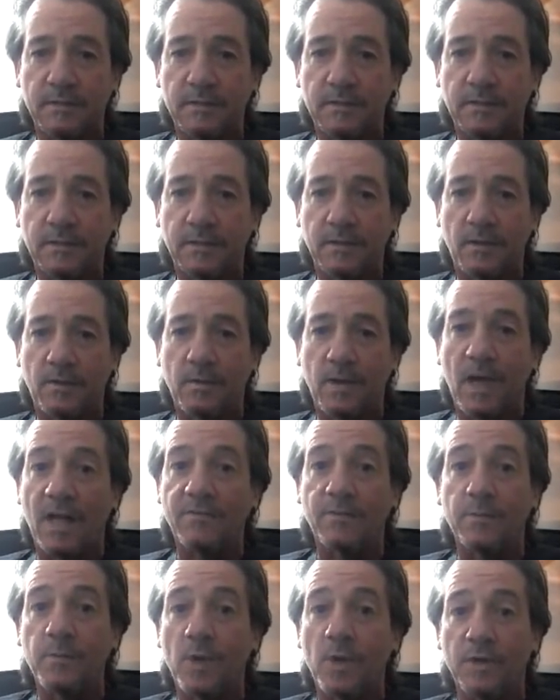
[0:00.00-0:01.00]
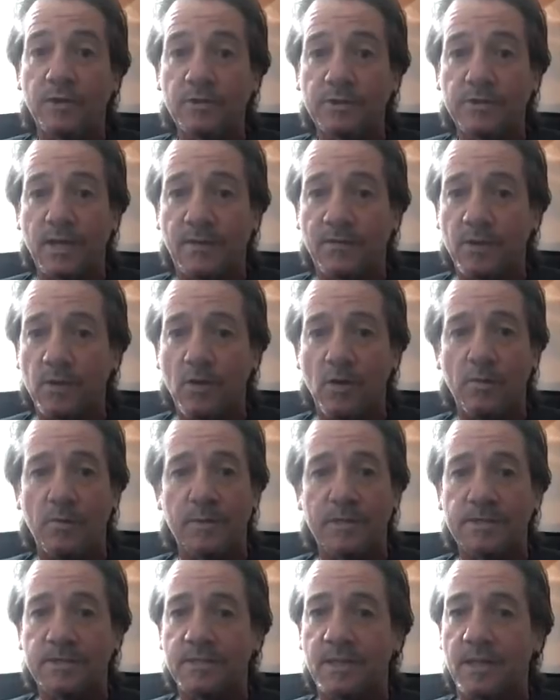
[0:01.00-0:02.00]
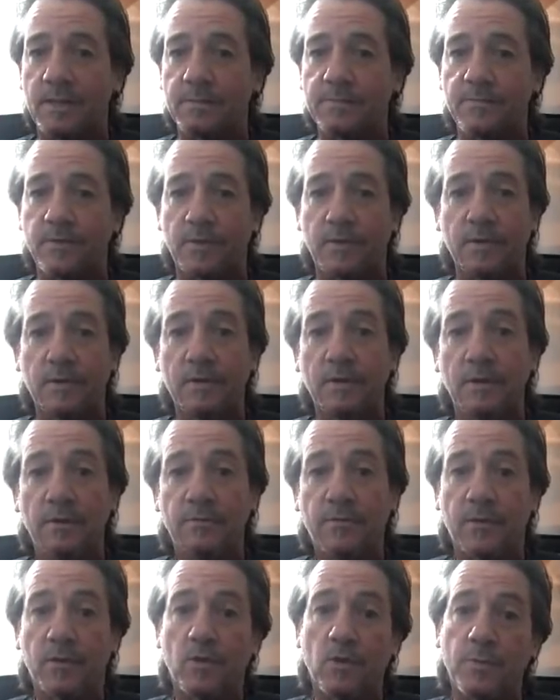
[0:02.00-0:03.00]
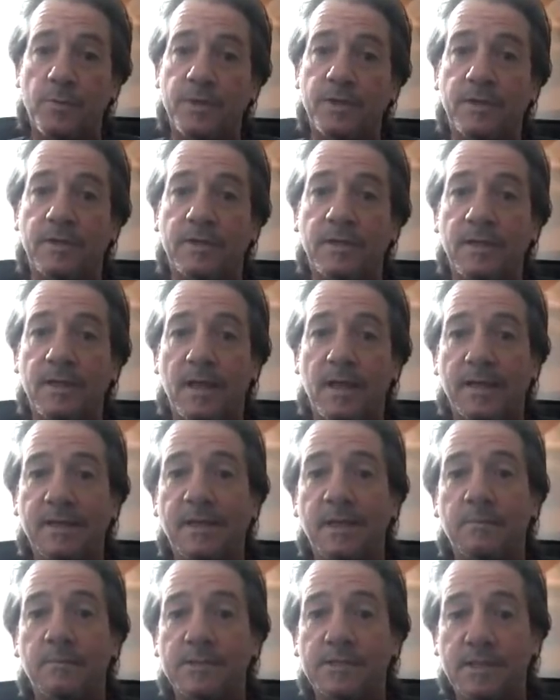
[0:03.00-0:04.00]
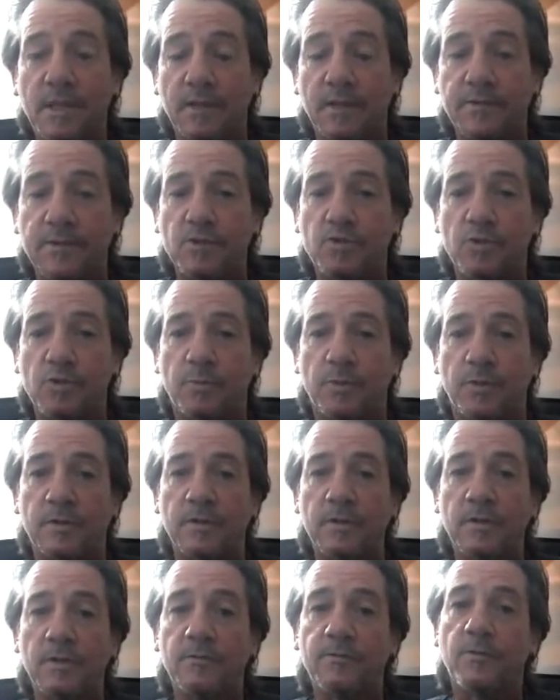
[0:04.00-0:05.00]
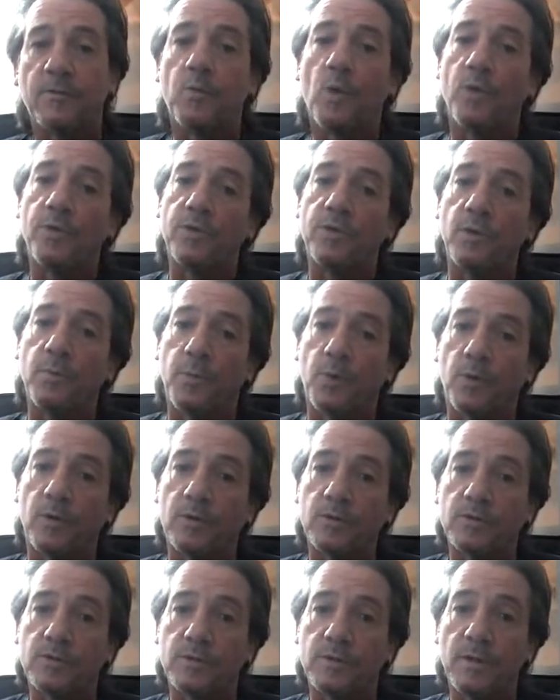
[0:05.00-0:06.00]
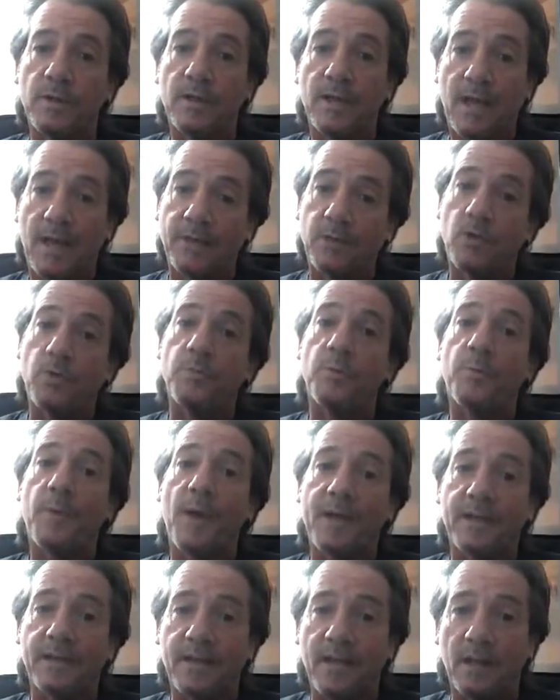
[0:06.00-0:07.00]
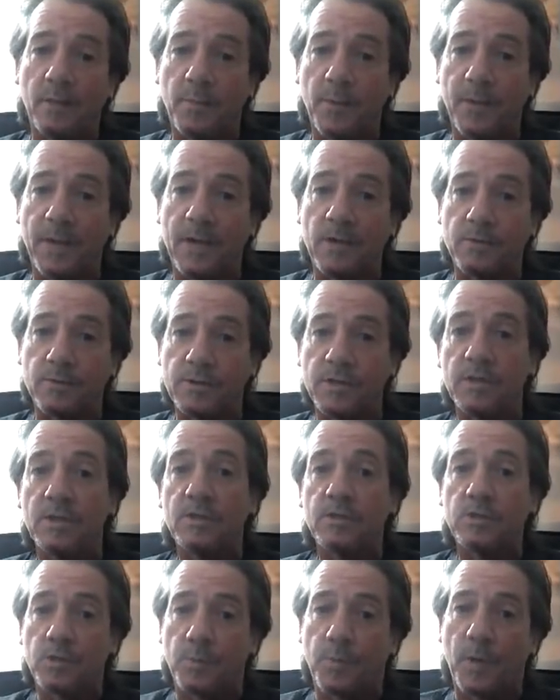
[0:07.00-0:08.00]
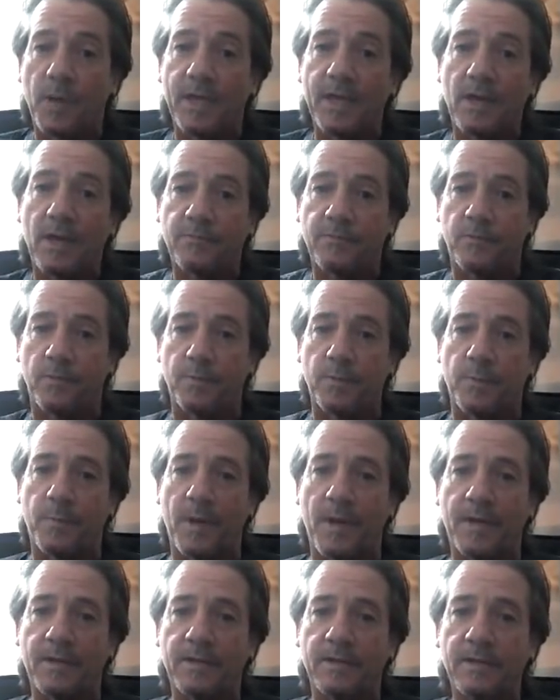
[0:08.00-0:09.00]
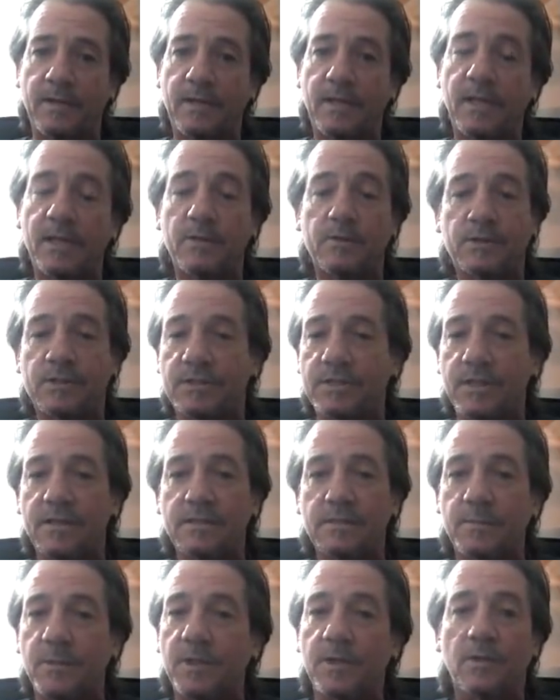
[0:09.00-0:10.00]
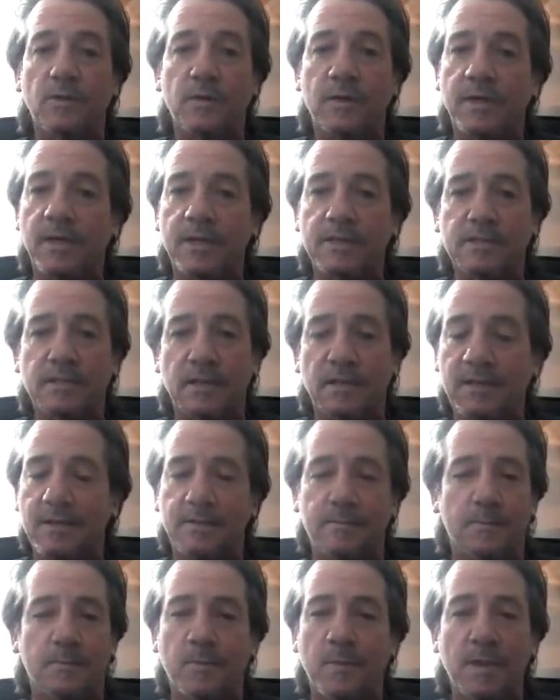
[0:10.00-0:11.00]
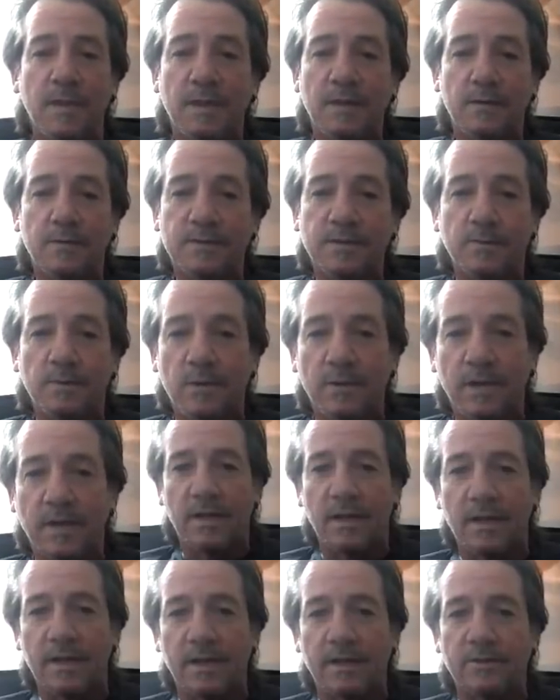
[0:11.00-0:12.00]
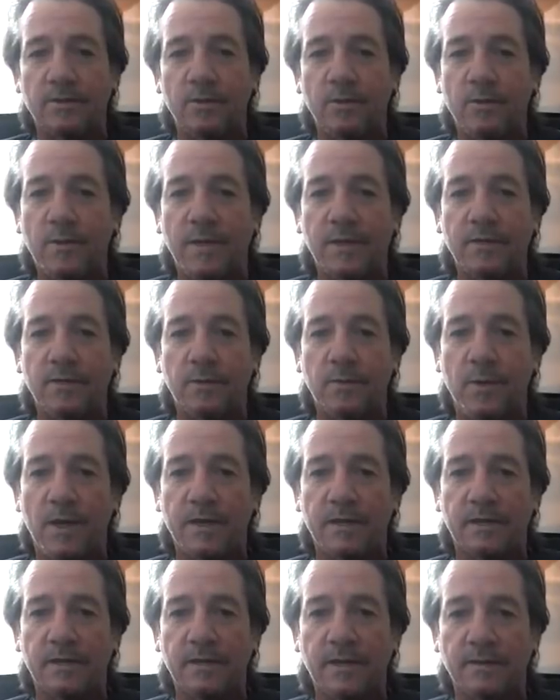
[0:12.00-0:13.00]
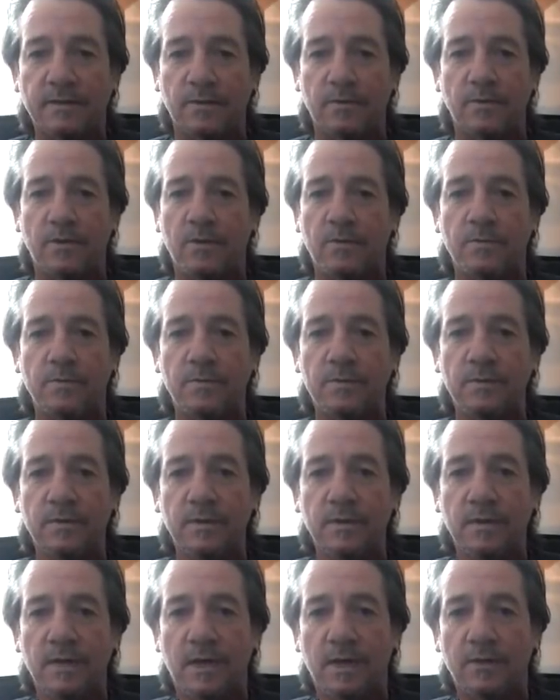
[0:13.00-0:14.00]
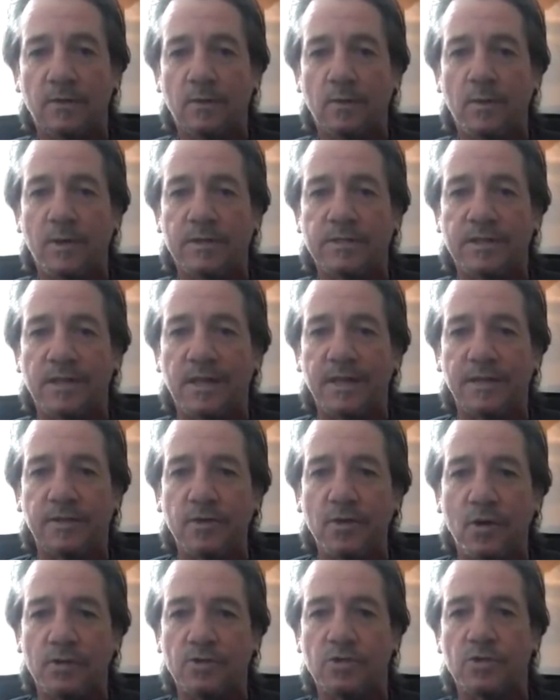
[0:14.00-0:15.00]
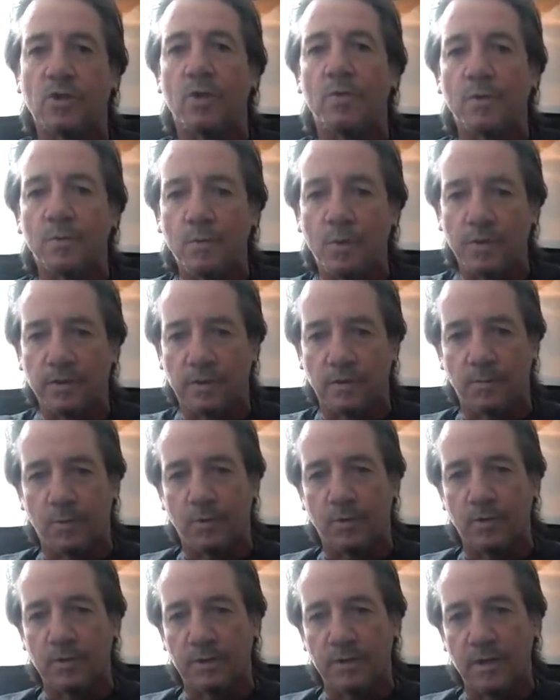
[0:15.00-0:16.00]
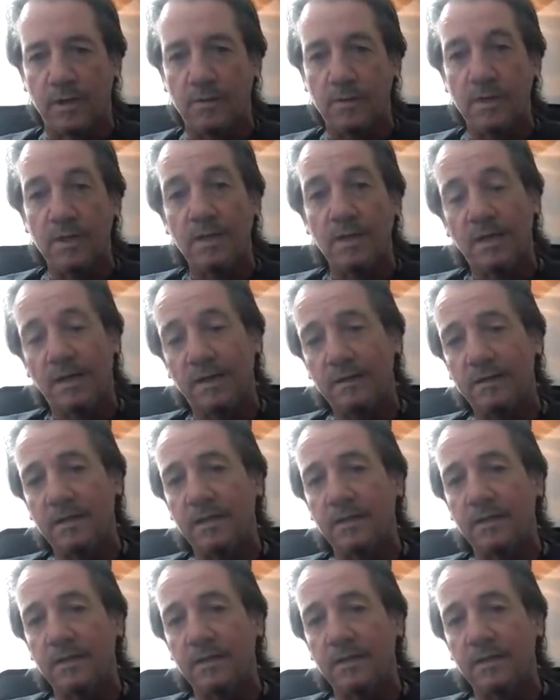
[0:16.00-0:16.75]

You know, Alvin Martin used to have a go at me at times for coming and getting myself in trouble for wanting the ball. And coming back and helping out to play out from the back. He used to say to me, "You're going to get yourself." I said, "Well, I don't know any other way. I don't know what it's like not to go and want the ball, you know." And I think